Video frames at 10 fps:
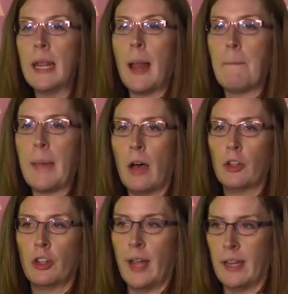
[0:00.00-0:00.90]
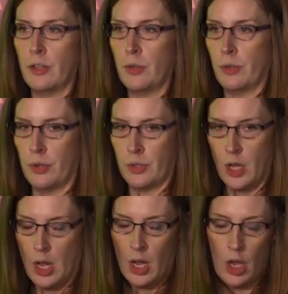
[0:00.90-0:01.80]
bit about your end users.
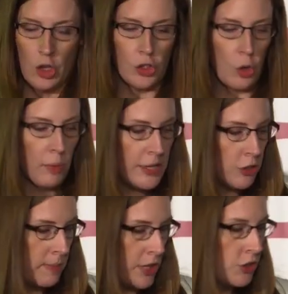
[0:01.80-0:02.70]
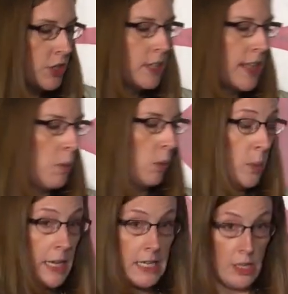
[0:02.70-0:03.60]
So Rachel mentioned that
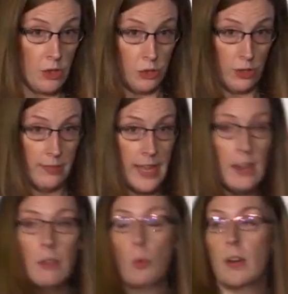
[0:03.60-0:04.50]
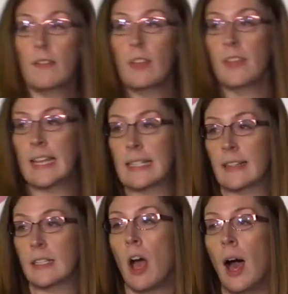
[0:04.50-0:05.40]
when we did the survey, one of the things
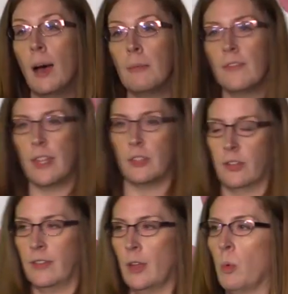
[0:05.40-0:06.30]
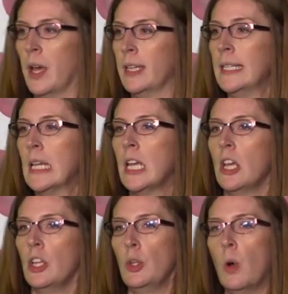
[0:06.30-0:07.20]
at the top of that survey was,
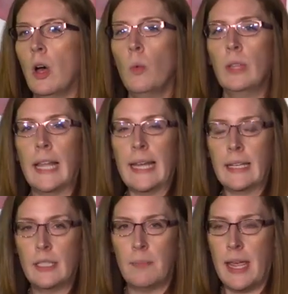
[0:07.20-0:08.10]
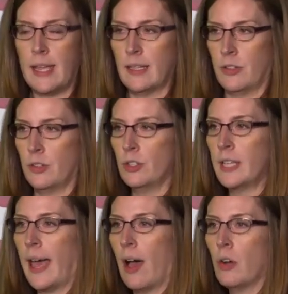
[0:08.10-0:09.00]
you all would like us to pay
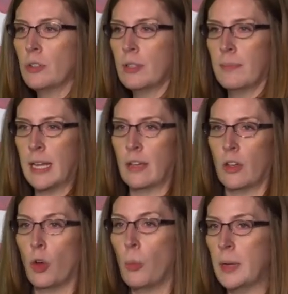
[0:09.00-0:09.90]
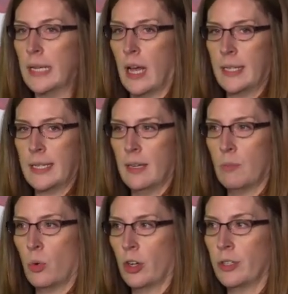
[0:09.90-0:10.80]
attention to how to make open
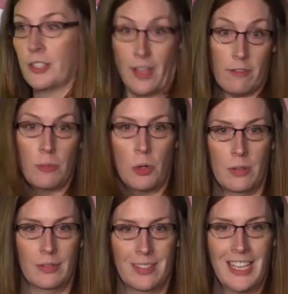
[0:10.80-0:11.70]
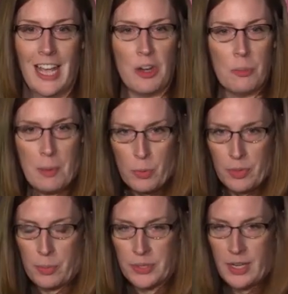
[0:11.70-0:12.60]
content more discoverable. I don't remember
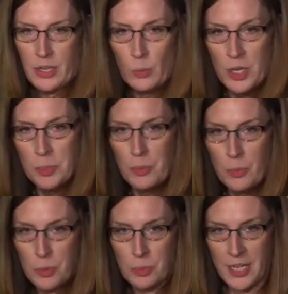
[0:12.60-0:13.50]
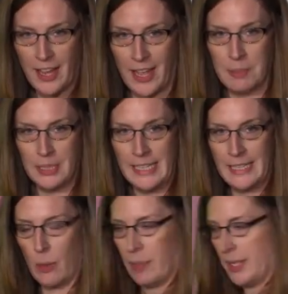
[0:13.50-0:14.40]
what the percentage was, but it was pretty high.
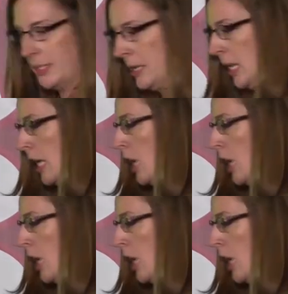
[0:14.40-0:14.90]
Please help us.